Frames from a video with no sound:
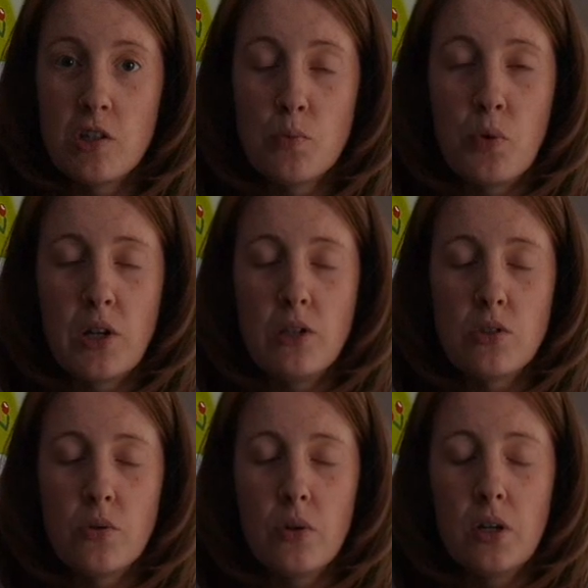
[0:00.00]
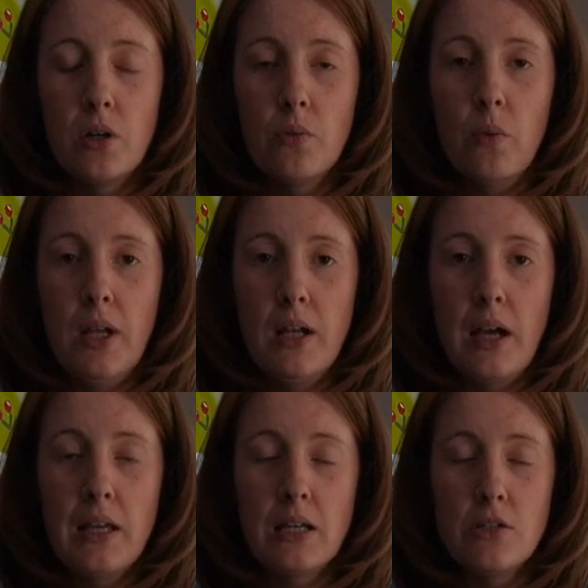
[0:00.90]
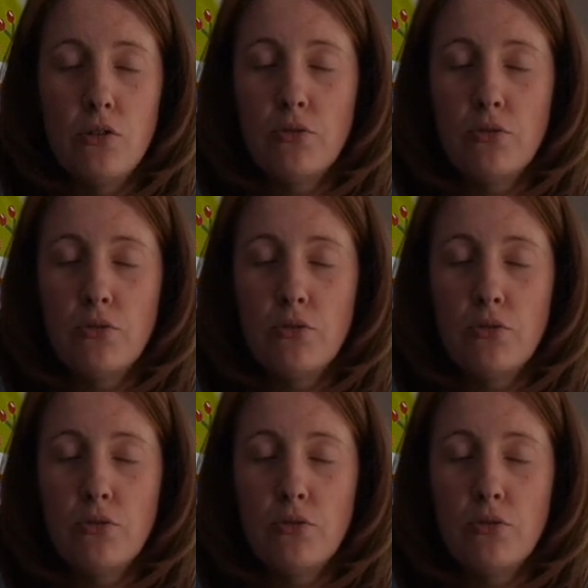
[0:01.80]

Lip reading: a sporting store, when I get to